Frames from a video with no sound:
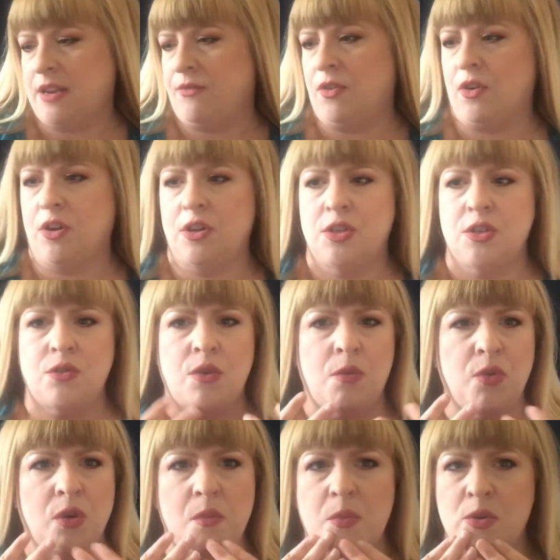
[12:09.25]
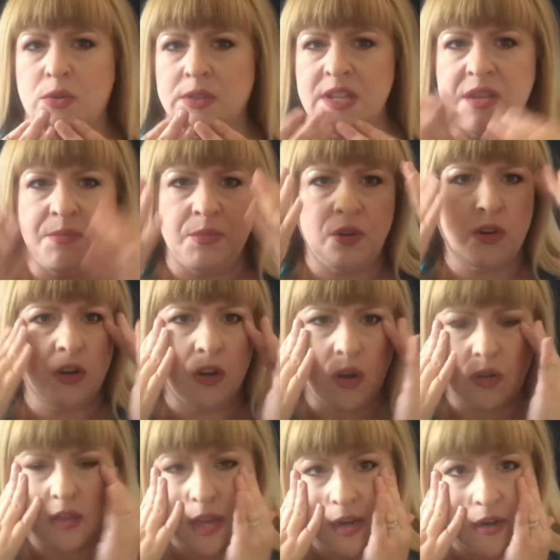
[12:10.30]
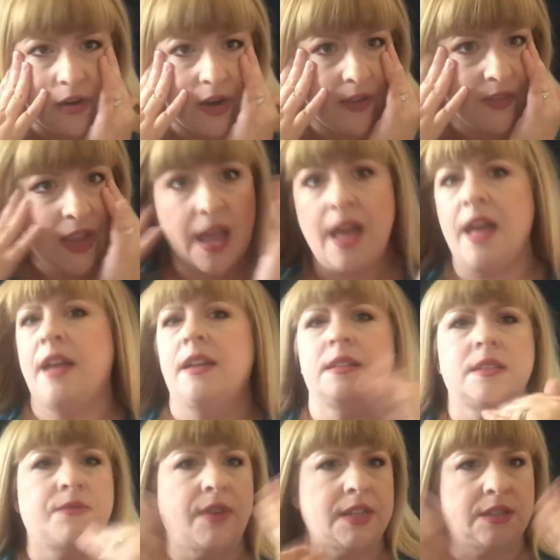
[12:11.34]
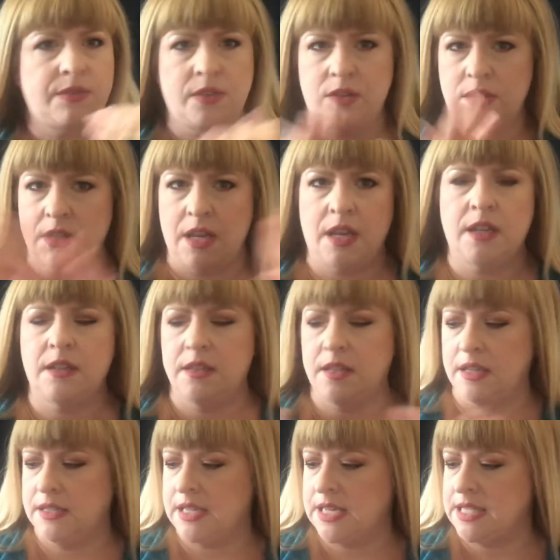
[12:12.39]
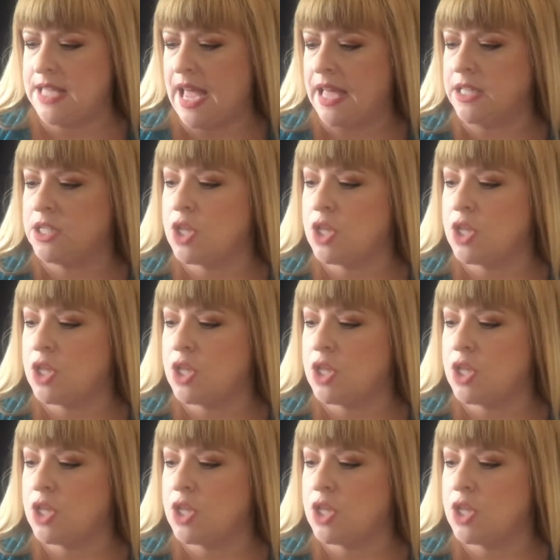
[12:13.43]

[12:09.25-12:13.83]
If you're going to do a real bold lip, you're going to go lighter on the eyes, vice versa, things like that.